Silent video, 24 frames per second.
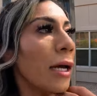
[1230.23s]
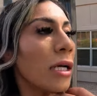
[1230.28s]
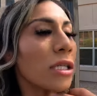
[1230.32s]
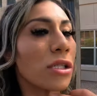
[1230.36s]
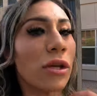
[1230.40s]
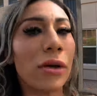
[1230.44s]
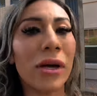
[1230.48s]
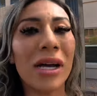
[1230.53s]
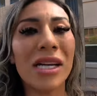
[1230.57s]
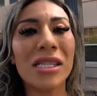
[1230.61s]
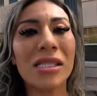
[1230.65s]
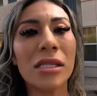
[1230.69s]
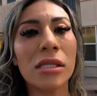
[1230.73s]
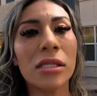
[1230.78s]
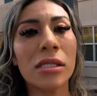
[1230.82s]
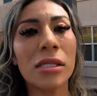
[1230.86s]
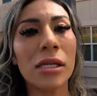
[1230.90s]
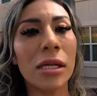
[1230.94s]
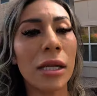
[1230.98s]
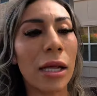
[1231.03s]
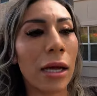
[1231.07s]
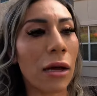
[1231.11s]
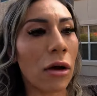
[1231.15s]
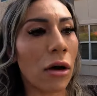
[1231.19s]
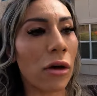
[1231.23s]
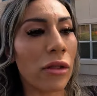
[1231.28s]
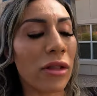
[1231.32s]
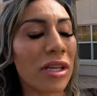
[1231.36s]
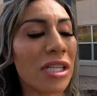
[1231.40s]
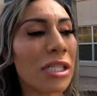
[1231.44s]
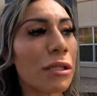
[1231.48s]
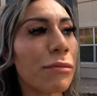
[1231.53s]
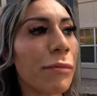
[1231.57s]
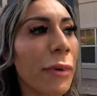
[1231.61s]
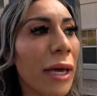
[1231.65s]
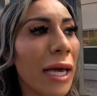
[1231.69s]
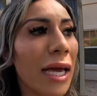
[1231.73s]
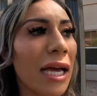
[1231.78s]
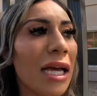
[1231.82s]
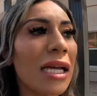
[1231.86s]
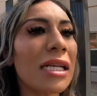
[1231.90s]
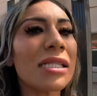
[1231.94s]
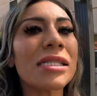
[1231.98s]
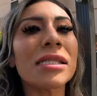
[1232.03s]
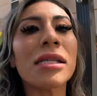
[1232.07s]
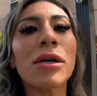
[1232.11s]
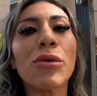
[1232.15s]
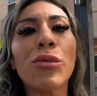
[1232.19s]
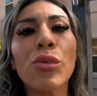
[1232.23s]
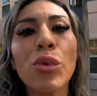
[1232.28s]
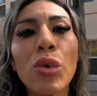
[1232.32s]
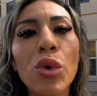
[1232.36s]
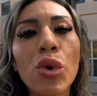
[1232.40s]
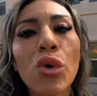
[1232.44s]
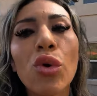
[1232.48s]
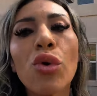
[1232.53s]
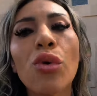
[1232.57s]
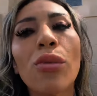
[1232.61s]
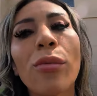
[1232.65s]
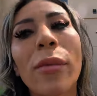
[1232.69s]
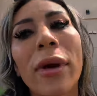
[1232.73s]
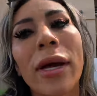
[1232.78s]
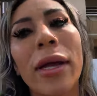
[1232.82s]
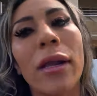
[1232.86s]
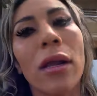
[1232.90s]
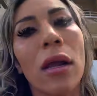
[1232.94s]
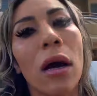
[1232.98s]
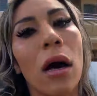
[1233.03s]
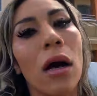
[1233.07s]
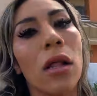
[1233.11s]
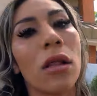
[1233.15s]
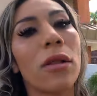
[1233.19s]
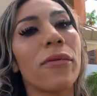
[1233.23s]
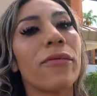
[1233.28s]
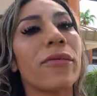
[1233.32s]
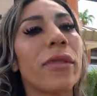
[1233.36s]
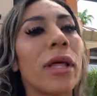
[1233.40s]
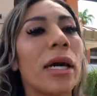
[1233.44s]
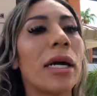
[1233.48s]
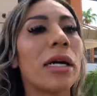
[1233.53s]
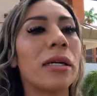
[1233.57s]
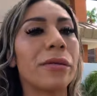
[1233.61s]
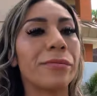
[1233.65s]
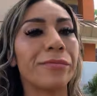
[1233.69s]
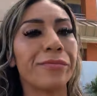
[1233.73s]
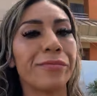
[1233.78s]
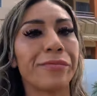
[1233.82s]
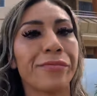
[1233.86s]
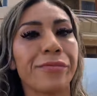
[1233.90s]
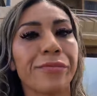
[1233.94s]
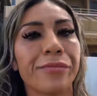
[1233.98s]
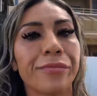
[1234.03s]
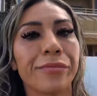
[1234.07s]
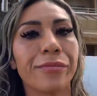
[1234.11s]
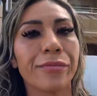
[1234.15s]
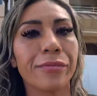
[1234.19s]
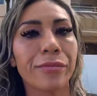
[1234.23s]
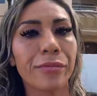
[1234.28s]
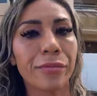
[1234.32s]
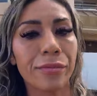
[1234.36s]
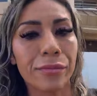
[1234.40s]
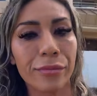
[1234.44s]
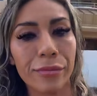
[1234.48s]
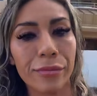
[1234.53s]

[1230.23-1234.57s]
So you guys could see like all the space, the room, and all of that. Mm-hmm.